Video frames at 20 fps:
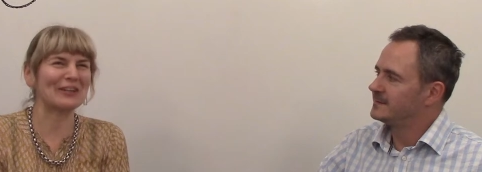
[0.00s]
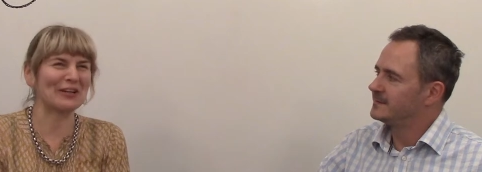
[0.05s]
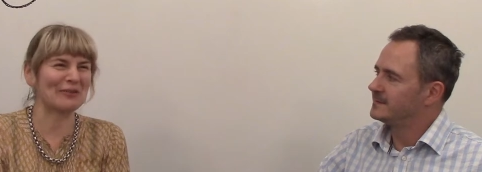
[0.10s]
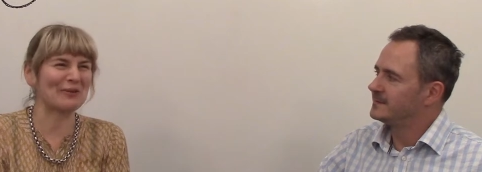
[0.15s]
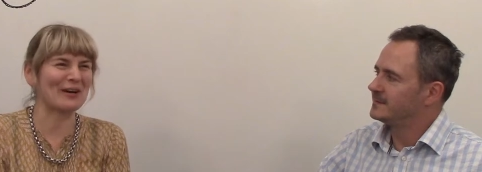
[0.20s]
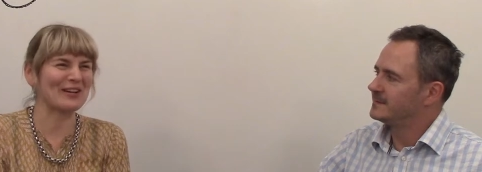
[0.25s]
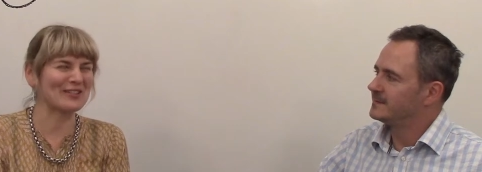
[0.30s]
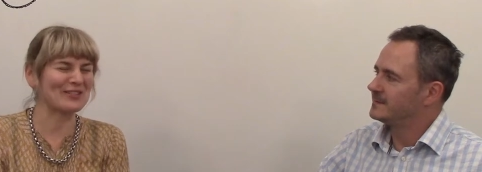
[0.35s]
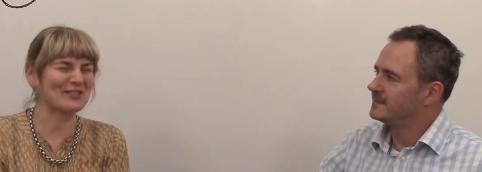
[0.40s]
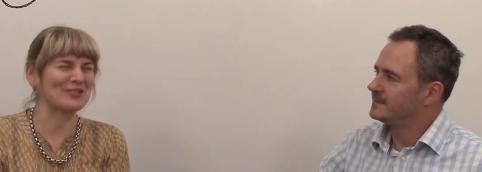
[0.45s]
Speaker 1: any
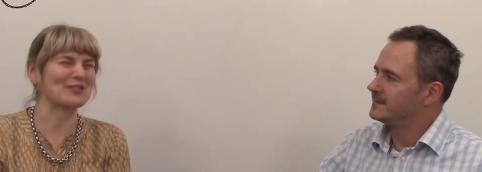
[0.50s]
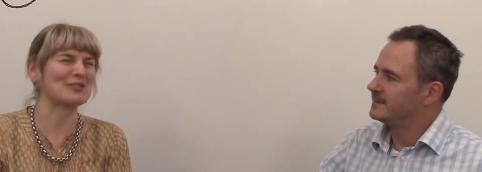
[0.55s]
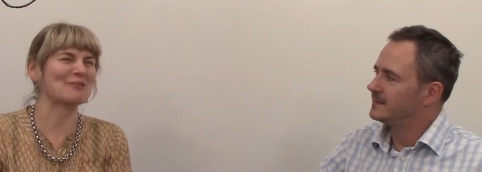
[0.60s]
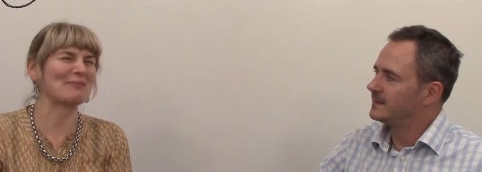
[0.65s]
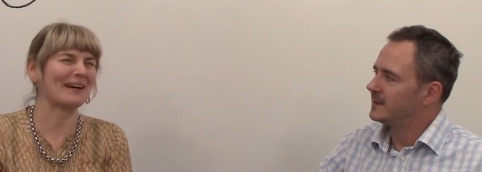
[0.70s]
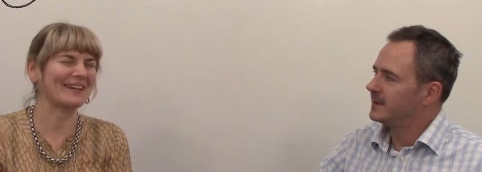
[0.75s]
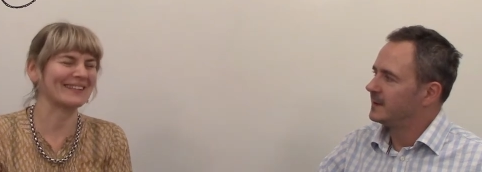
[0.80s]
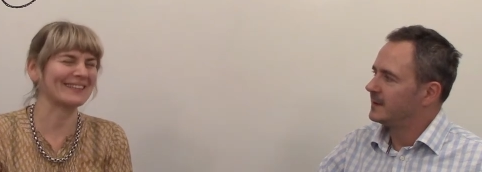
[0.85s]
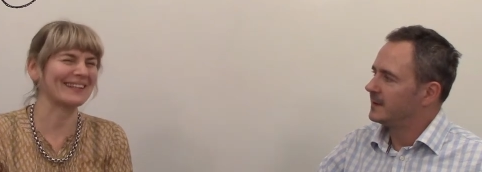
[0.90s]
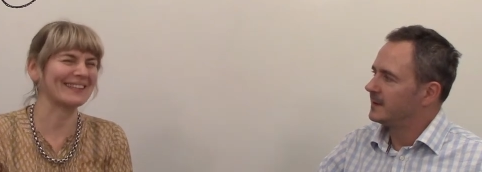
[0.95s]
questions
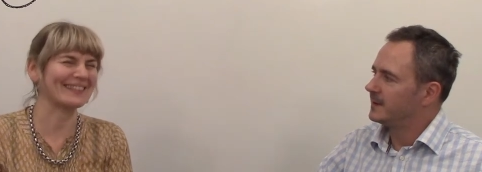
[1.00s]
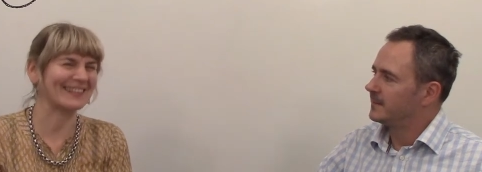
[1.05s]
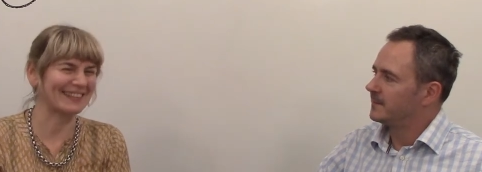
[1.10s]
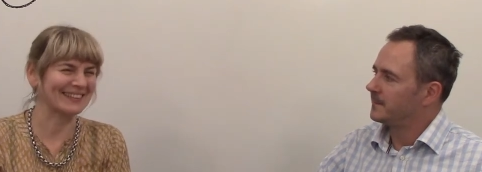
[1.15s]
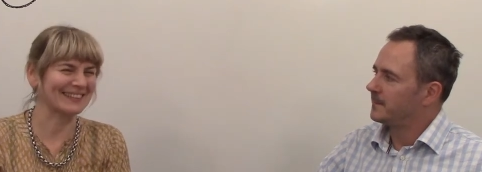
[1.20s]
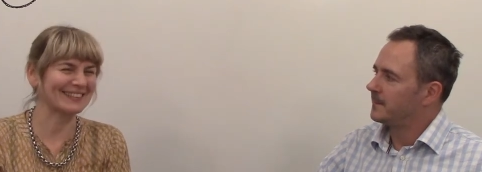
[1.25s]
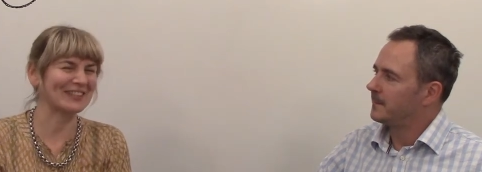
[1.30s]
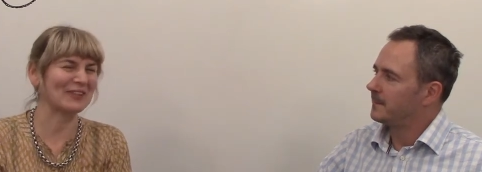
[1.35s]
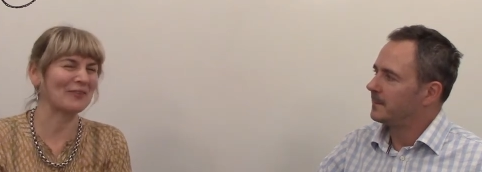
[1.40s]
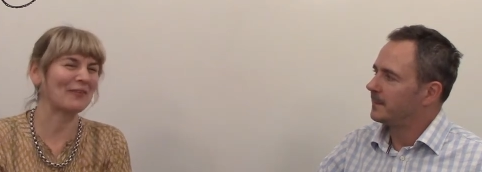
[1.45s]
about
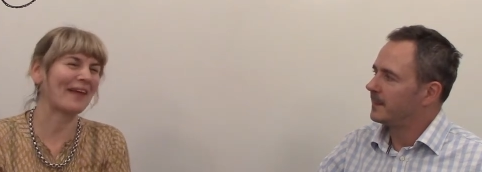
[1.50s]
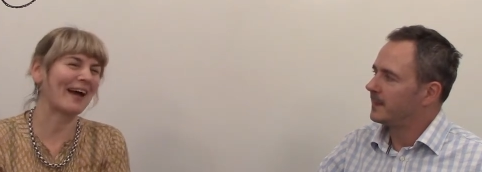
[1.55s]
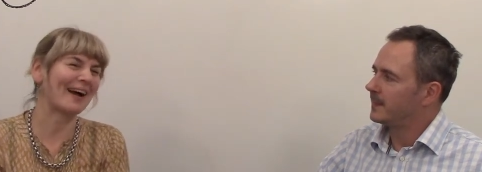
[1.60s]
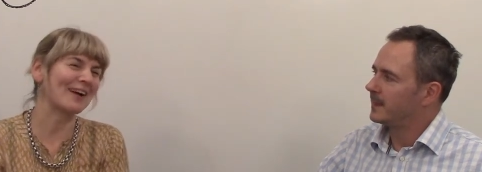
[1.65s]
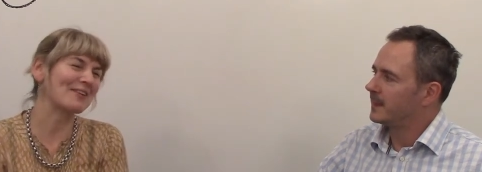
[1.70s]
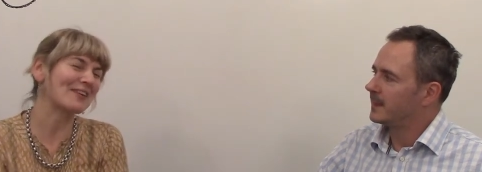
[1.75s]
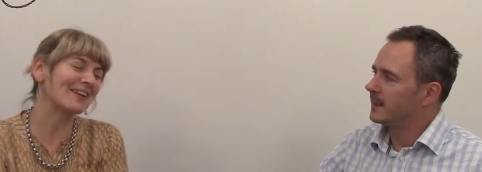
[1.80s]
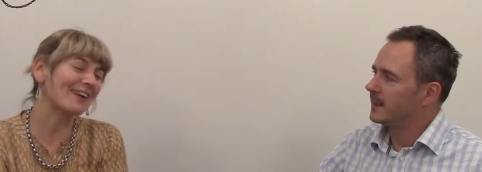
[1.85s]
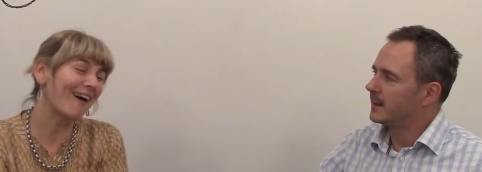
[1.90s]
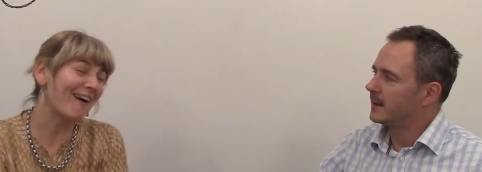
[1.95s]
identity or
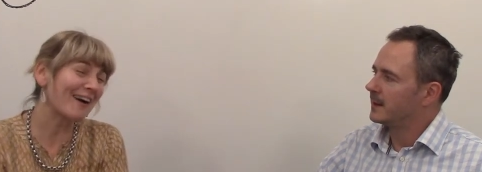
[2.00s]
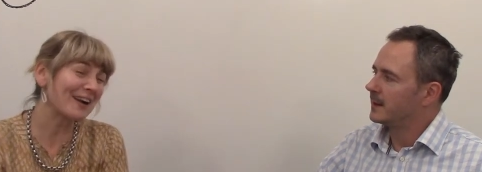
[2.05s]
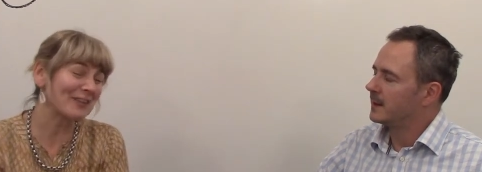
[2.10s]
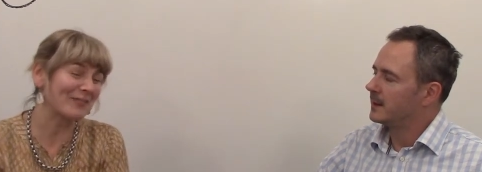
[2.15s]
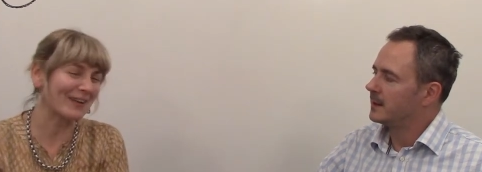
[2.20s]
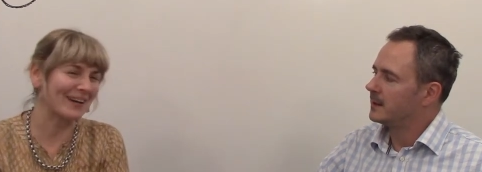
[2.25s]
that kind of